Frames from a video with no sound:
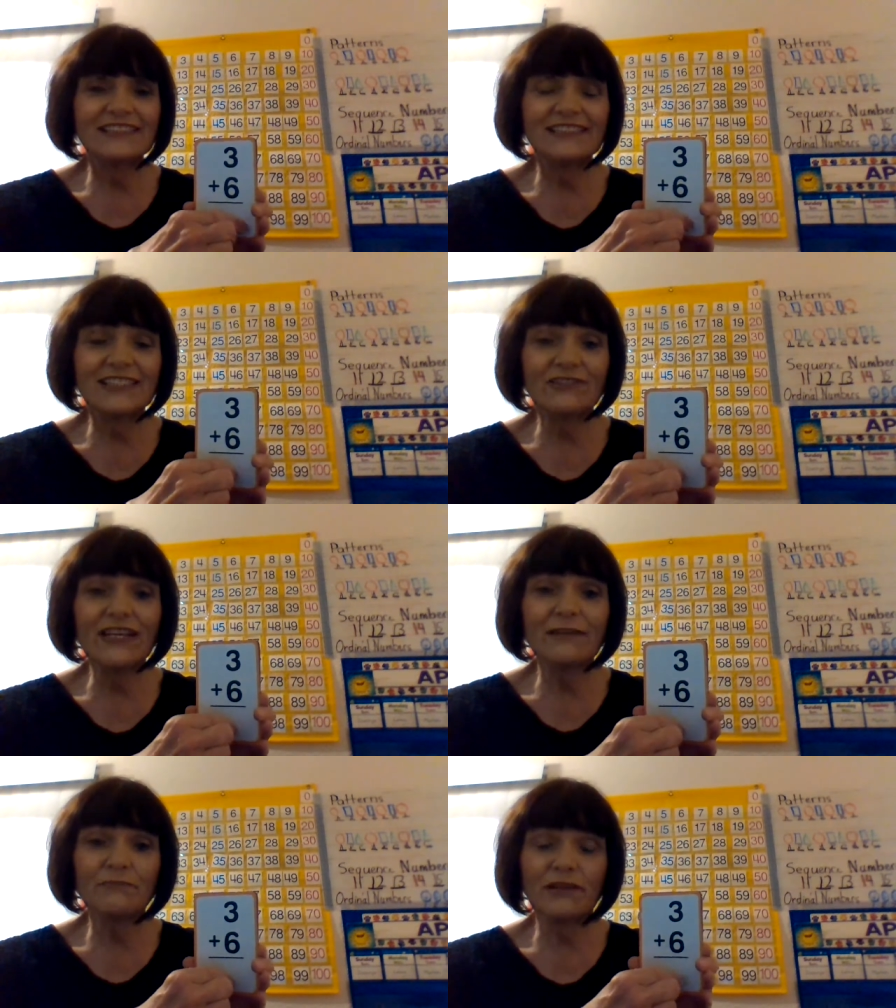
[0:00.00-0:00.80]

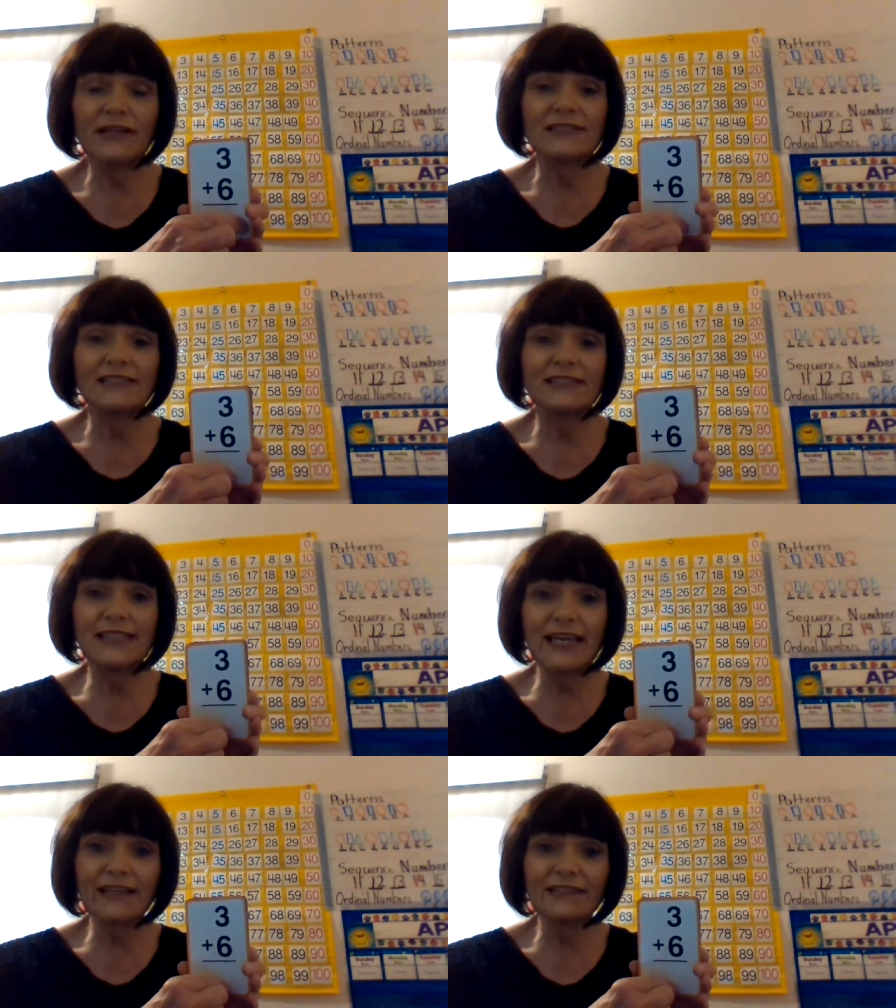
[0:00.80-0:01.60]
3 plus
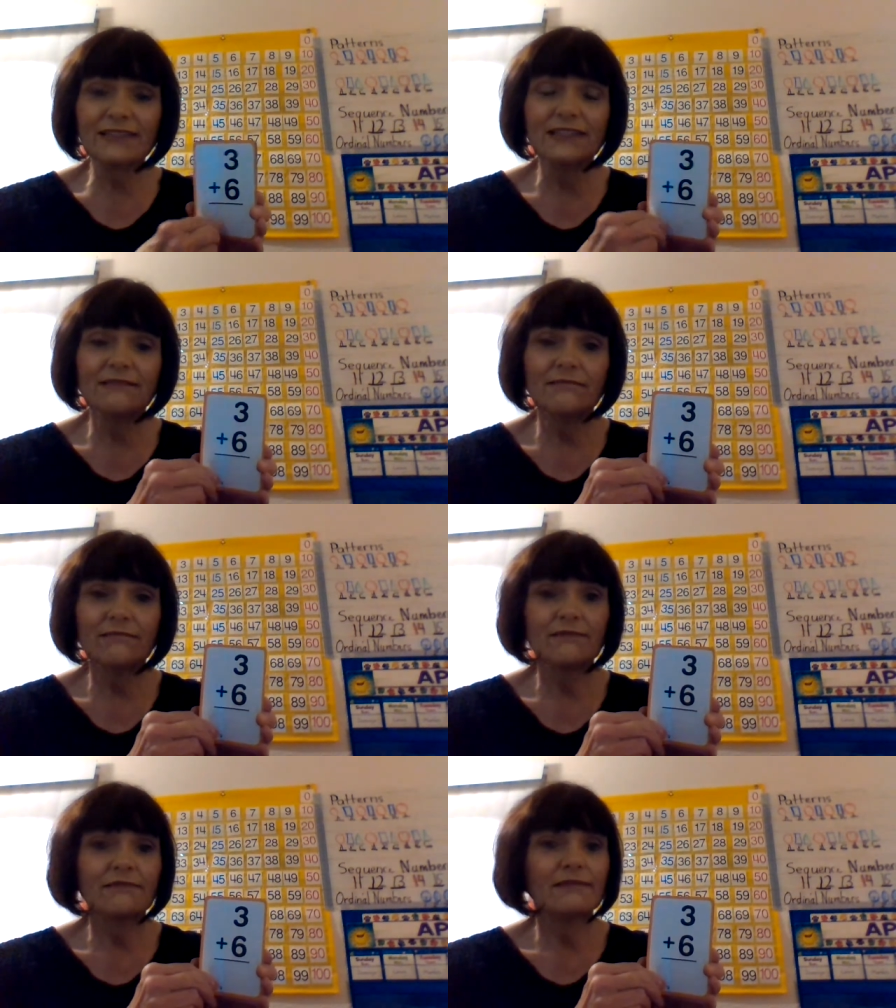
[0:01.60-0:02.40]
6
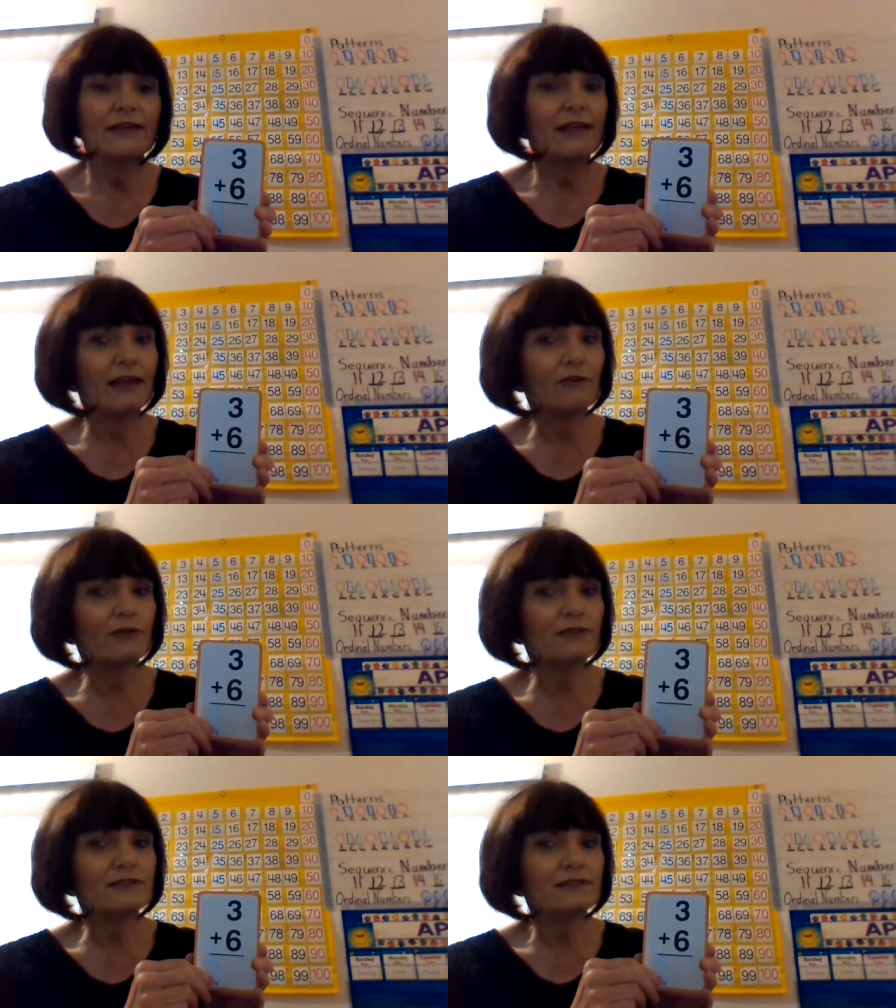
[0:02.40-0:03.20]

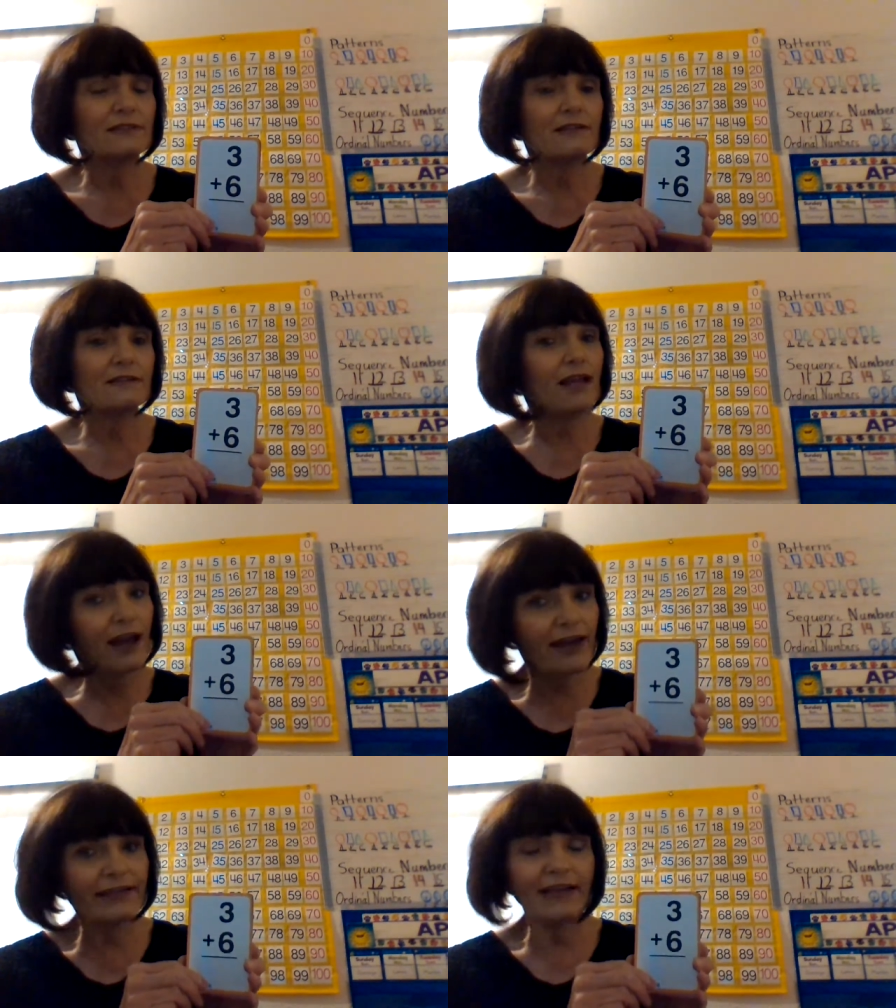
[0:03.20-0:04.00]
equals
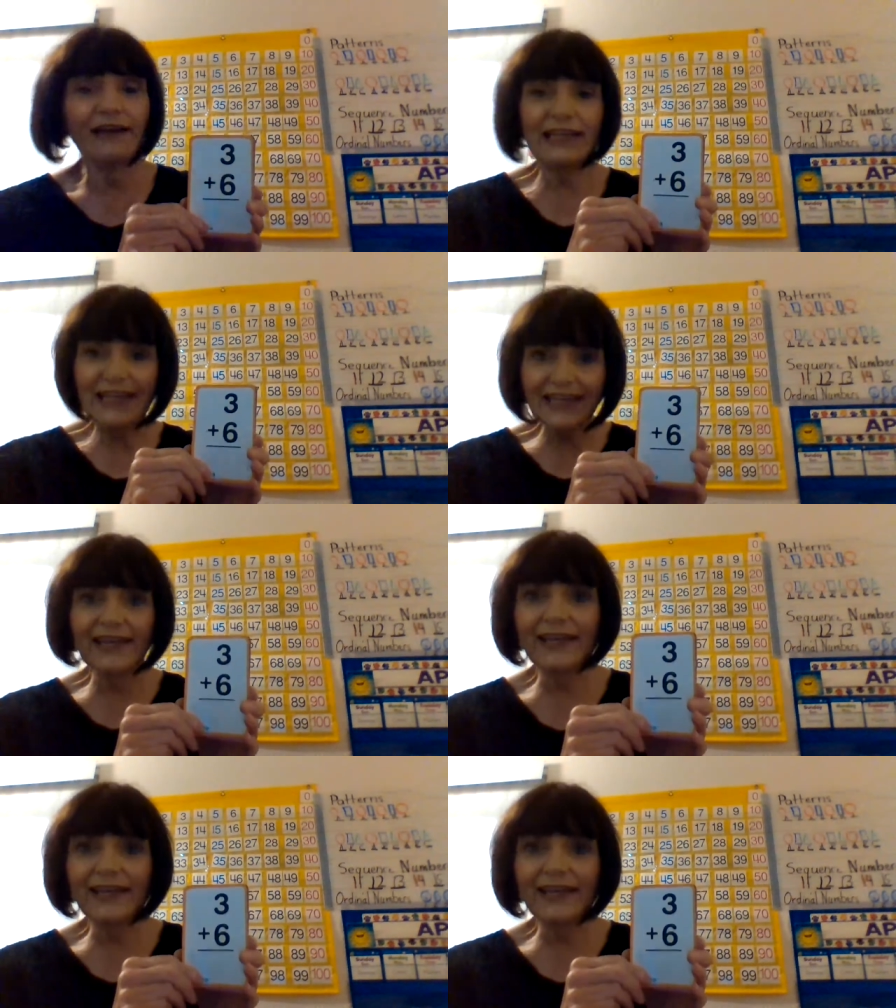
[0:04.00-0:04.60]
9. Again?